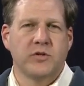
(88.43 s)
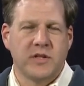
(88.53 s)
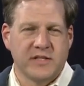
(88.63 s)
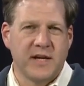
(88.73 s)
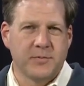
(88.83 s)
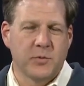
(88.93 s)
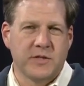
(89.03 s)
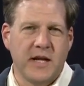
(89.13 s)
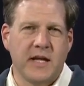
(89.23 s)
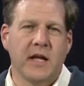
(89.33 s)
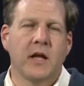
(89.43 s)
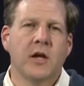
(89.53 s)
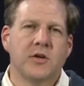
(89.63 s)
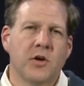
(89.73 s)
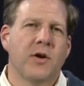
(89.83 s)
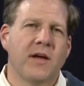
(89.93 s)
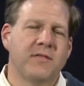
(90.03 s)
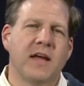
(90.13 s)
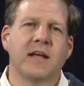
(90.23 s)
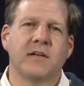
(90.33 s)
the steps we're taking don't have
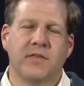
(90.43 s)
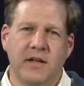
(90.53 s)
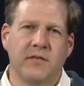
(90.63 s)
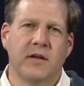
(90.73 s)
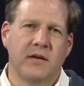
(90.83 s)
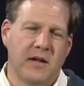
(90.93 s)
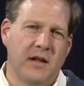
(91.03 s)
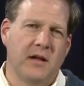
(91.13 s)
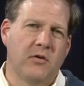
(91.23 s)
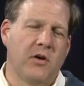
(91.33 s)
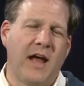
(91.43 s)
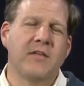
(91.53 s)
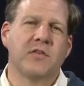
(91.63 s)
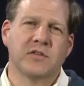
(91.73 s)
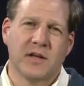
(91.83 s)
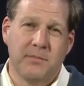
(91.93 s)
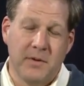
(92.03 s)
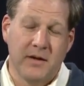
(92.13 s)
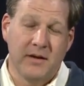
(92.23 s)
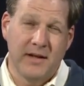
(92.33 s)
negative or adverse
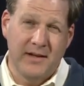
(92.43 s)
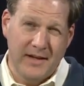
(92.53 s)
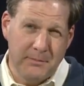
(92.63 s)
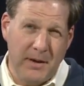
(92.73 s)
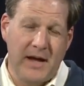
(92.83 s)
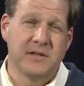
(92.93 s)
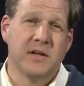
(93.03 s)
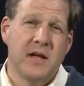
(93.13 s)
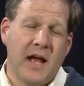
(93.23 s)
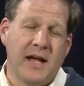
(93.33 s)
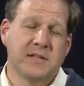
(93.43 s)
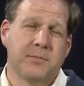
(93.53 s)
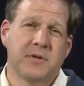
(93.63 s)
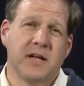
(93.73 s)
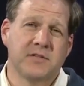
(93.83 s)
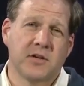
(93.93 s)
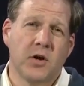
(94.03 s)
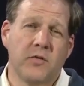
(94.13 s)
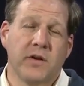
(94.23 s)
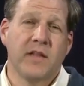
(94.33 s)
impacts as it pertains to
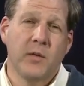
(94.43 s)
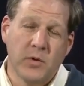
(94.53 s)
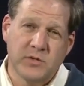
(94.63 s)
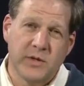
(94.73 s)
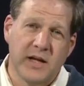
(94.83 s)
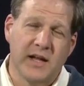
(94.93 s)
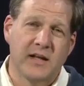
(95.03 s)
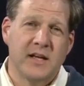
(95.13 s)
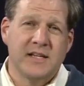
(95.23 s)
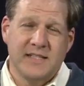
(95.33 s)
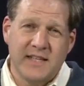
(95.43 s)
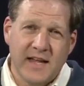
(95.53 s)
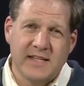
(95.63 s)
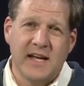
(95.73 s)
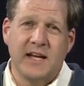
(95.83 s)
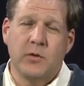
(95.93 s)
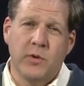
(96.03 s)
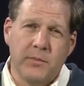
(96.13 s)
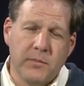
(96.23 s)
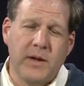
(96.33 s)
COVID. And then once we kind of see that data and
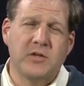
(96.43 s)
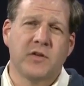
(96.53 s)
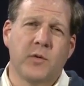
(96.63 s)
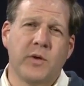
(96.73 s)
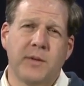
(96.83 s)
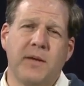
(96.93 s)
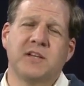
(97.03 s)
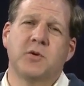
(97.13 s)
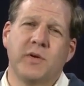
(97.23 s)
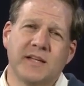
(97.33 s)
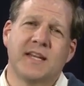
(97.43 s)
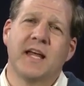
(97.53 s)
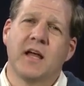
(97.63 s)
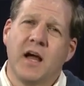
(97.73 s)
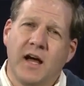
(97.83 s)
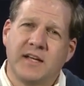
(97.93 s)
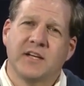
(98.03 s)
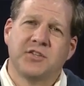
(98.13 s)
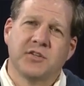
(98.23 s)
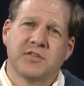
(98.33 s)
we make sure that we can manage it, we can take
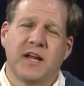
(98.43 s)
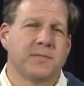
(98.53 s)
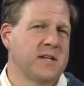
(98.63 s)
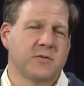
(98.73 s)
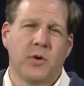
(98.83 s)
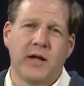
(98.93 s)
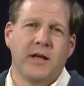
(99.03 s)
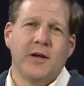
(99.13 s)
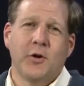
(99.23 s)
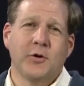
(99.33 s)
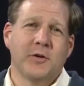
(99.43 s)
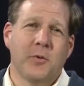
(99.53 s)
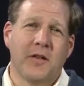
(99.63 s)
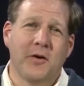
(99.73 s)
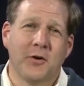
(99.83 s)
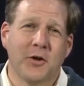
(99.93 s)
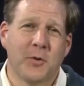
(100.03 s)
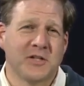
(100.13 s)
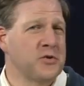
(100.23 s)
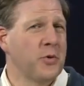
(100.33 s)
additional steps. That's why, going to one of the earlier
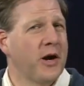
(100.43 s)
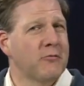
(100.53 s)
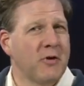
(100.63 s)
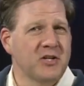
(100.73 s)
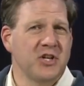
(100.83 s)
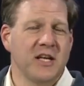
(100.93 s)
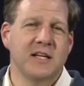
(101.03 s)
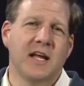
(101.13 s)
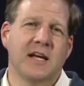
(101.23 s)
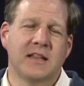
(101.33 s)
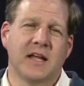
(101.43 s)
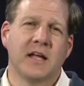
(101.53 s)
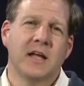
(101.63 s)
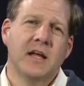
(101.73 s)
questions, we're not rushing into anything.